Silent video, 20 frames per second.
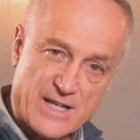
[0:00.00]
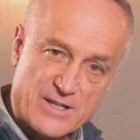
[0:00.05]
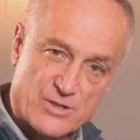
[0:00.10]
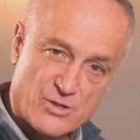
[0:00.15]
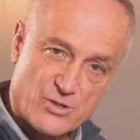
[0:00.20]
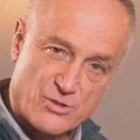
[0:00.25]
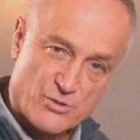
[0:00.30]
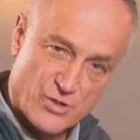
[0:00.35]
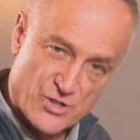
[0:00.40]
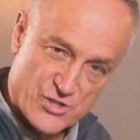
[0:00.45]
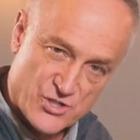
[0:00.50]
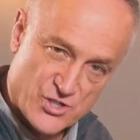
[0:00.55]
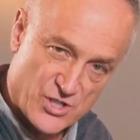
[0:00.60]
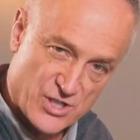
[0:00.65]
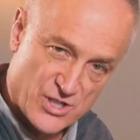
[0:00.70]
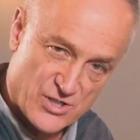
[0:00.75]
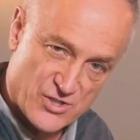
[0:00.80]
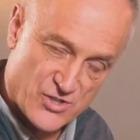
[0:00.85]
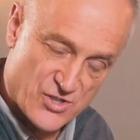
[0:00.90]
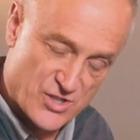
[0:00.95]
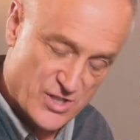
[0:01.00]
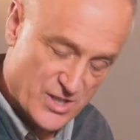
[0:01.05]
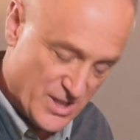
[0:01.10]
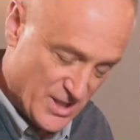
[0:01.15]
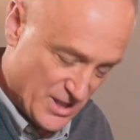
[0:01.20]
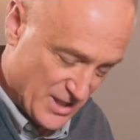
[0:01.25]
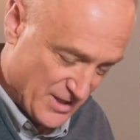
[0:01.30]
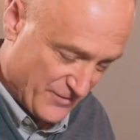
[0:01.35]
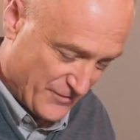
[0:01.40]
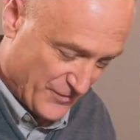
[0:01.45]
Christians
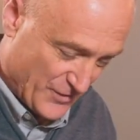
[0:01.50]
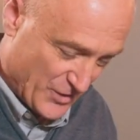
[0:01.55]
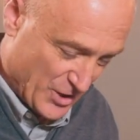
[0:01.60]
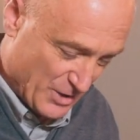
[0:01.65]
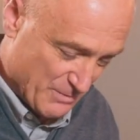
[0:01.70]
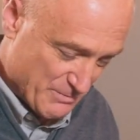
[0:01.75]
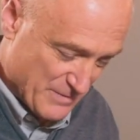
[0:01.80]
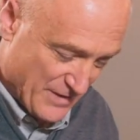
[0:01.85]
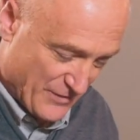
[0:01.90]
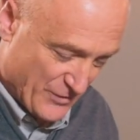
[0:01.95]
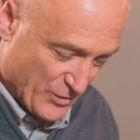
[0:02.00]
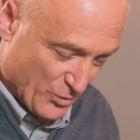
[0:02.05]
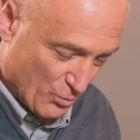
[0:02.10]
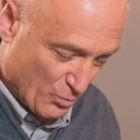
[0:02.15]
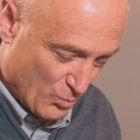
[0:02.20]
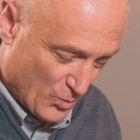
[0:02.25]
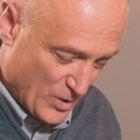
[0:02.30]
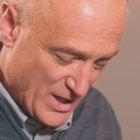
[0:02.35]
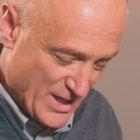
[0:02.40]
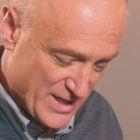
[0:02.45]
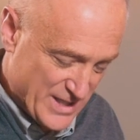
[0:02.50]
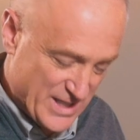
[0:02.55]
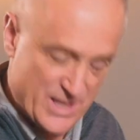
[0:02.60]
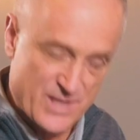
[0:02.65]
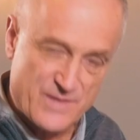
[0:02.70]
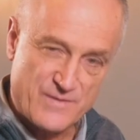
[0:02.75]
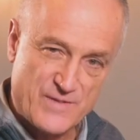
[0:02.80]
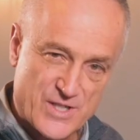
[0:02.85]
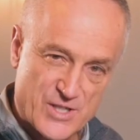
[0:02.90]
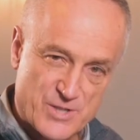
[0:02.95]
affirm that the one
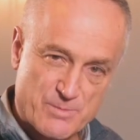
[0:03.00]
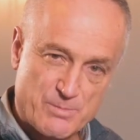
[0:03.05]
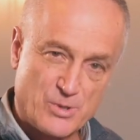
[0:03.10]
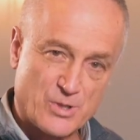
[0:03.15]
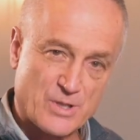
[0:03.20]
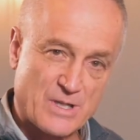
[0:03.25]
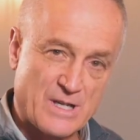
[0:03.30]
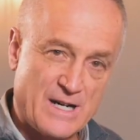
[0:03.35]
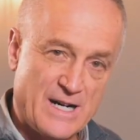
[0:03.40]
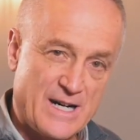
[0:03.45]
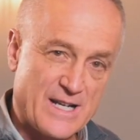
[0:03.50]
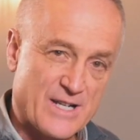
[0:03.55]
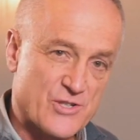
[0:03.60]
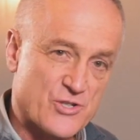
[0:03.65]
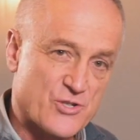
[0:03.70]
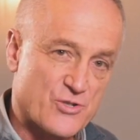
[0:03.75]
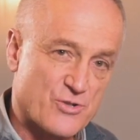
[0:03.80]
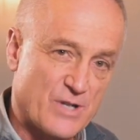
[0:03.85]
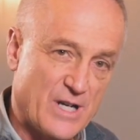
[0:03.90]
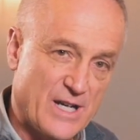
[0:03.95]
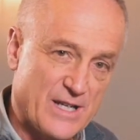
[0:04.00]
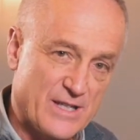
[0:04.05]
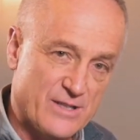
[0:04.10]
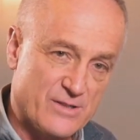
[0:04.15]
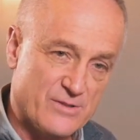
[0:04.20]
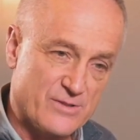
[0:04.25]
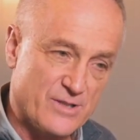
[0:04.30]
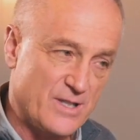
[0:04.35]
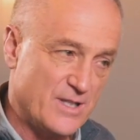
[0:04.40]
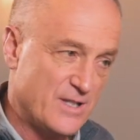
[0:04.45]
indivisible God is
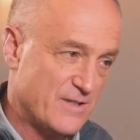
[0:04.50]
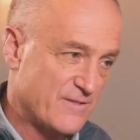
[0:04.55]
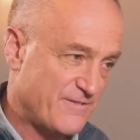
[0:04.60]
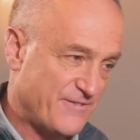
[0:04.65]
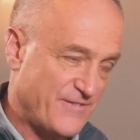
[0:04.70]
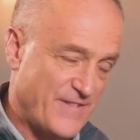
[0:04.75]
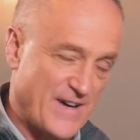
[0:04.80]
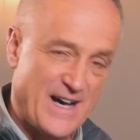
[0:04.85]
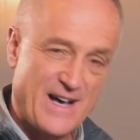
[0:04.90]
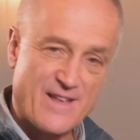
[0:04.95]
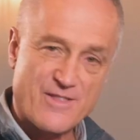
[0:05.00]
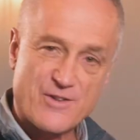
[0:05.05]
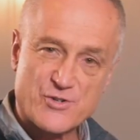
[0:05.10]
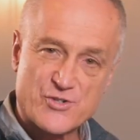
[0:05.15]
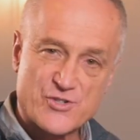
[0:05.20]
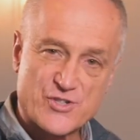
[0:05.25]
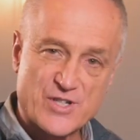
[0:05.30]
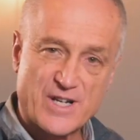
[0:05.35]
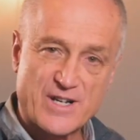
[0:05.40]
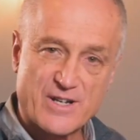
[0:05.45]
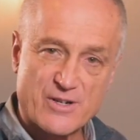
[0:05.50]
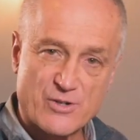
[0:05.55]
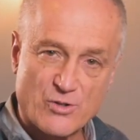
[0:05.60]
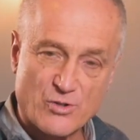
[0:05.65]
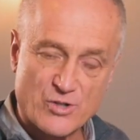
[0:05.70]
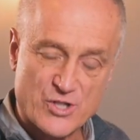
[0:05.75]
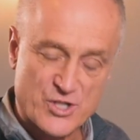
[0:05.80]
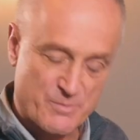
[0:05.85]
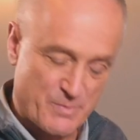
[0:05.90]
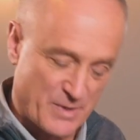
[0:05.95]
triune, Father, Son, and
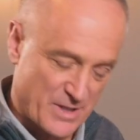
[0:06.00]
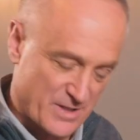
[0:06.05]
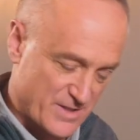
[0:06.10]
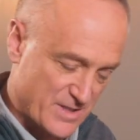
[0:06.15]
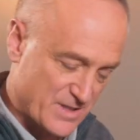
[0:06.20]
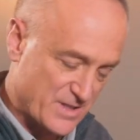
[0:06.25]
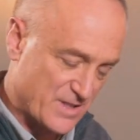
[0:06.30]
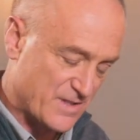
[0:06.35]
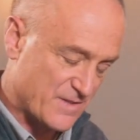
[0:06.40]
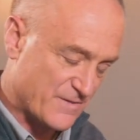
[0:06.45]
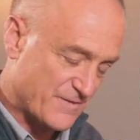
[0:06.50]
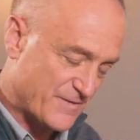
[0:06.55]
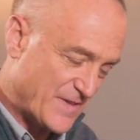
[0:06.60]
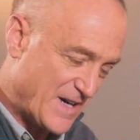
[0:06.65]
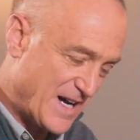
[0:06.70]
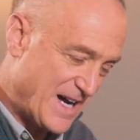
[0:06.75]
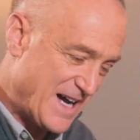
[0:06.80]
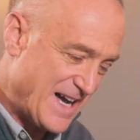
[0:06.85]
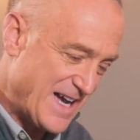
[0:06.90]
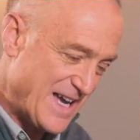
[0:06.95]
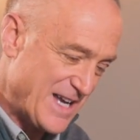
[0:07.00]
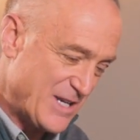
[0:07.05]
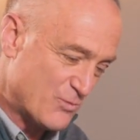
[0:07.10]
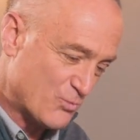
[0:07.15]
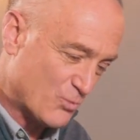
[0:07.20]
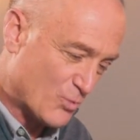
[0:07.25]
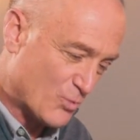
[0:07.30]
Holy Spirit. The divine